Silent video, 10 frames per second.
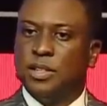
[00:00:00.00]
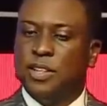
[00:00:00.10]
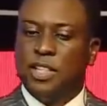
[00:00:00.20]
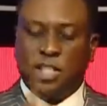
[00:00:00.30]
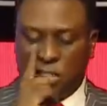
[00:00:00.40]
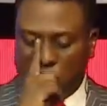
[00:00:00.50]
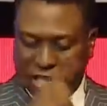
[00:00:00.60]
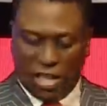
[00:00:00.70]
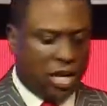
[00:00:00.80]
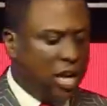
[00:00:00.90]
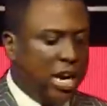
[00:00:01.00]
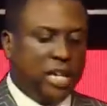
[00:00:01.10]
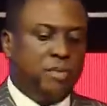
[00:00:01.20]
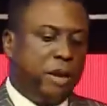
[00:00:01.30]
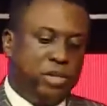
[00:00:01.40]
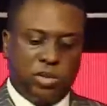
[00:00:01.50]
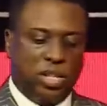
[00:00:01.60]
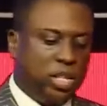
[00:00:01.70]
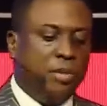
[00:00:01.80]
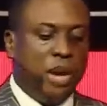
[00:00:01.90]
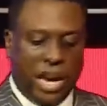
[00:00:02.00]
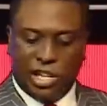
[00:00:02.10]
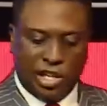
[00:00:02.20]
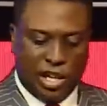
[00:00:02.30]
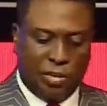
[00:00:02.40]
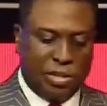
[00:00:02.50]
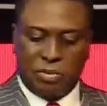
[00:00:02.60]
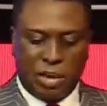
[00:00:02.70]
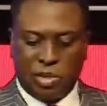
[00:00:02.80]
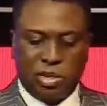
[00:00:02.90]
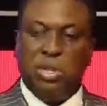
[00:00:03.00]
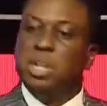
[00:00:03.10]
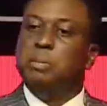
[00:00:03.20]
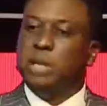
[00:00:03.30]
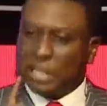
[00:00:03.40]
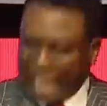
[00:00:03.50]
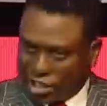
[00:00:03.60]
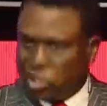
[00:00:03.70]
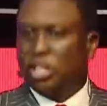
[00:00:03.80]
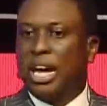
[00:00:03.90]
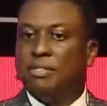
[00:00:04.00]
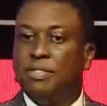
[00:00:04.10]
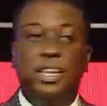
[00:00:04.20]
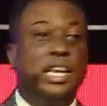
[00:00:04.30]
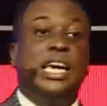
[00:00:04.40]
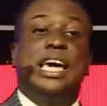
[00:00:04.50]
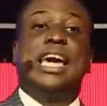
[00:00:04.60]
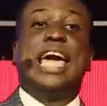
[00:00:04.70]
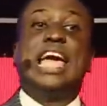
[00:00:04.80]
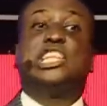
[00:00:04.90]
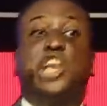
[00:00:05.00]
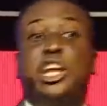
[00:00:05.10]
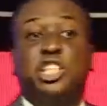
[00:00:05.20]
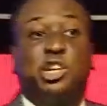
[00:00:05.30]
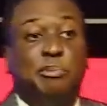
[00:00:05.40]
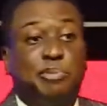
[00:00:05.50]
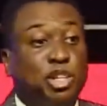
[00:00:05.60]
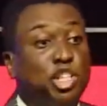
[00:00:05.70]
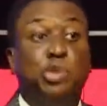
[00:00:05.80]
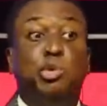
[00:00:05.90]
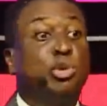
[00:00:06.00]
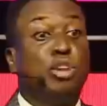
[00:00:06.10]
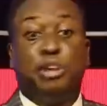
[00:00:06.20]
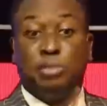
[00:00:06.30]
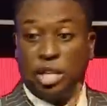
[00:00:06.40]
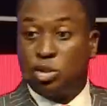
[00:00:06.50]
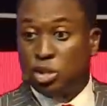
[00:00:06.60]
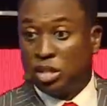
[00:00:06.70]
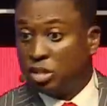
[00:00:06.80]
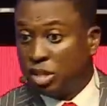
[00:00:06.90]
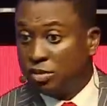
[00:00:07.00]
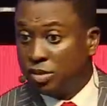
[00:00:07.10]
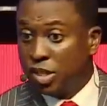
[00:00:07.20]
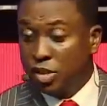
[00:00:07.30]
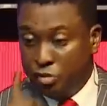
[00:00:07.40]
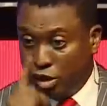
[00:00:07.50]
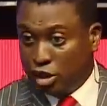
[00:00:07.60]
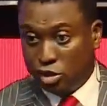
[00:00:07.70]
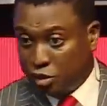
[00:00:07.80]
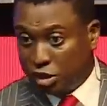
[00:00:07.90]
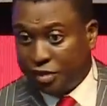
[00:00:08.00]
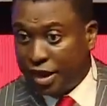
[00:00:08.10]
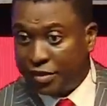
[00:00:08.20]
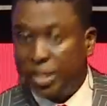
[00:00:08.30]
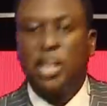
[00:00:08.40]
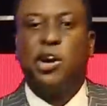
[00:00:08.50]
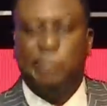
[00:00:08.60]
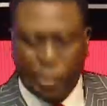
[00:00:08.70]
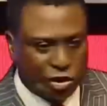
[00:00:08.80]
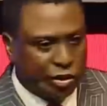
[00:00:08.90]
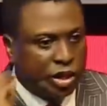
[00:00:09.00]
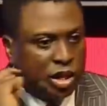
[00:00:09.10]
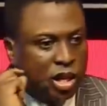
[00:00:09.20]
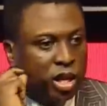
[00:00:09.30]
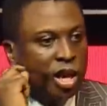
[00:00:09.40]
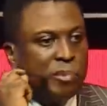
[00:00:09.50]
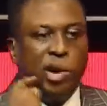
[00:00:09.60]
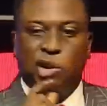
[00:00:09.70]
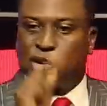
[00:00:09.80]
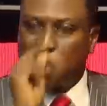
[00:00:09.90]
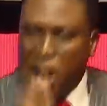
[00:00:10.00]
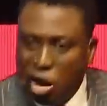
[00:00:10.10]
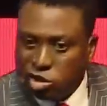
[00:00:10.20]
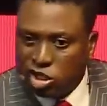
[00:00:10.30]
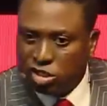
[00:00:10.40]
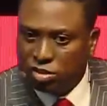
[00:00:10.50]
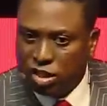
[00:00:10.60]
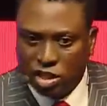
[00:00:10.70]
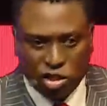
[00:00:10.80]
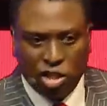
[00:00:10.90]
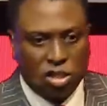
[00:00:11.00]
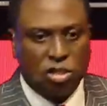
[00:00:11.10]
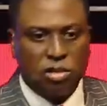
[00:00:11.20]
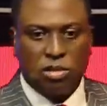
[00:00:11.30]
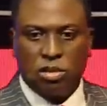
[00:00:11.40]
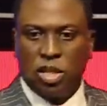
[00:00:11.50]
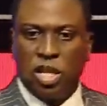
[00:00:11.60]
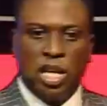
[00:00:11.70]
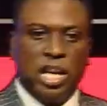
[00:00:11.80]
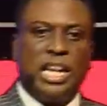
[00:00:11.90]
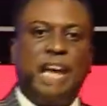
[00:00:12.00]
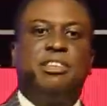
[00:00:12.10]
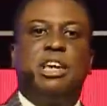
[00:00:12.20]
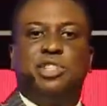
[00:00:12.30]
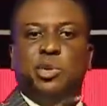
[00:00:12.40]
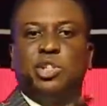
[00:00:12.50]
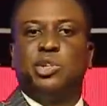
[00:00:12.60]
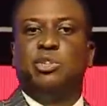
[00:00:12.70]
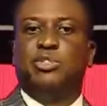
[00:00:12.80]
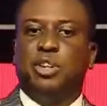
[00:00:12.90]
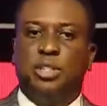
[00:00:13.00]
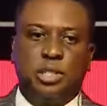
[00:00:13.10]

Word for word: It's something like, I did primary school exam, I, I went to primary two. But that's not life. Aging is compulsory. You will grow from thirty-two to thirty-three, forty to forty-five. Compulsory. But growth is not. Life gives you what you go for.